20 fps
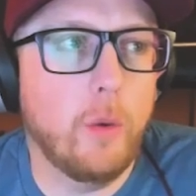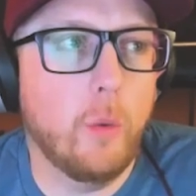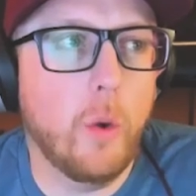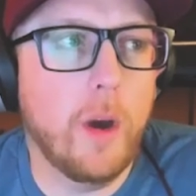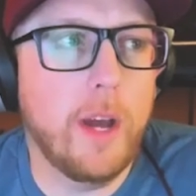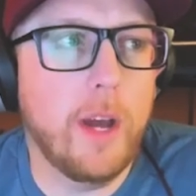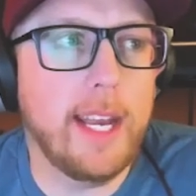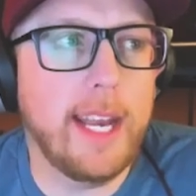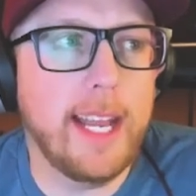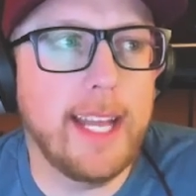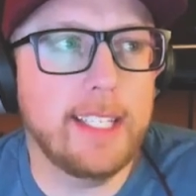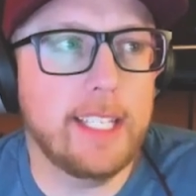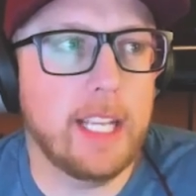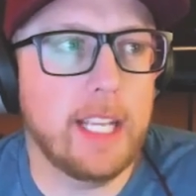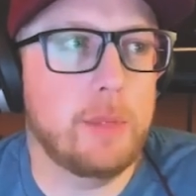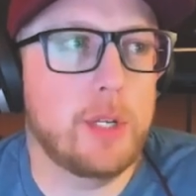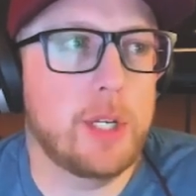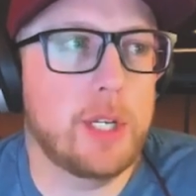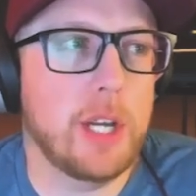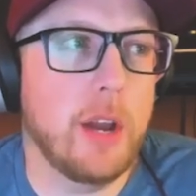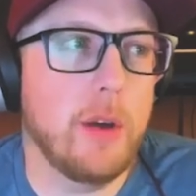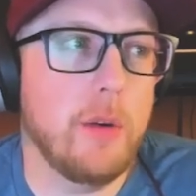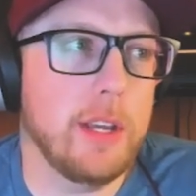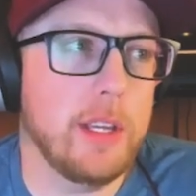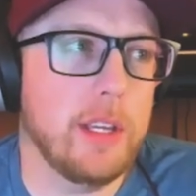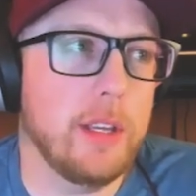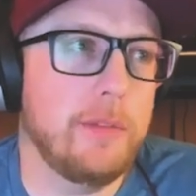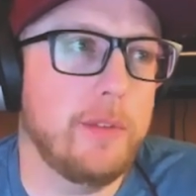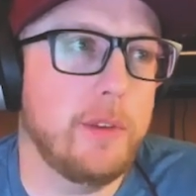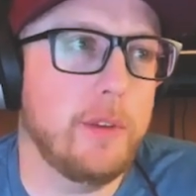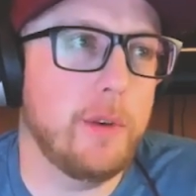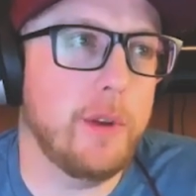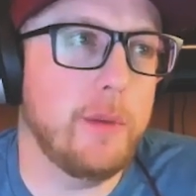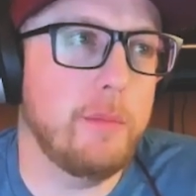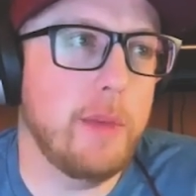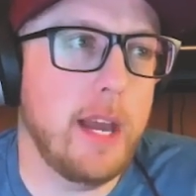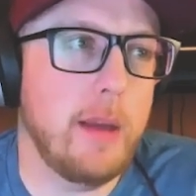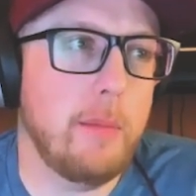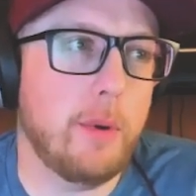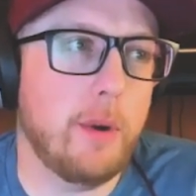what it ends up showing if you
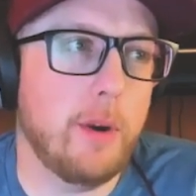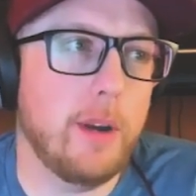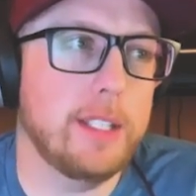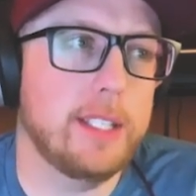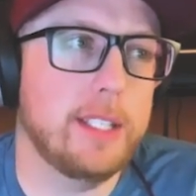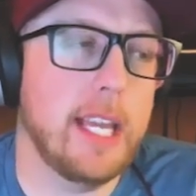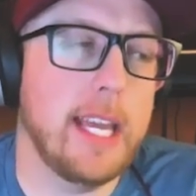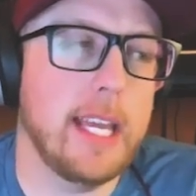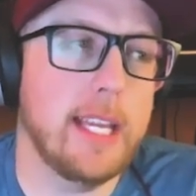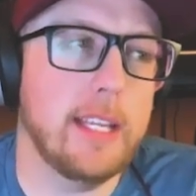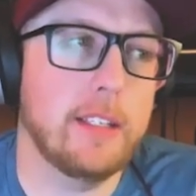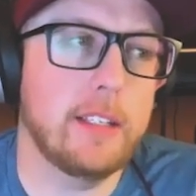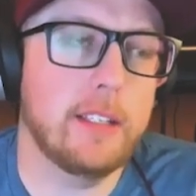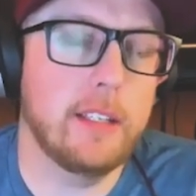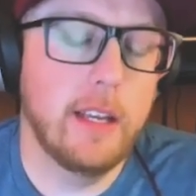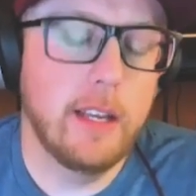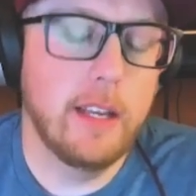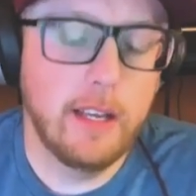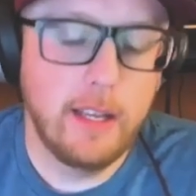remember is his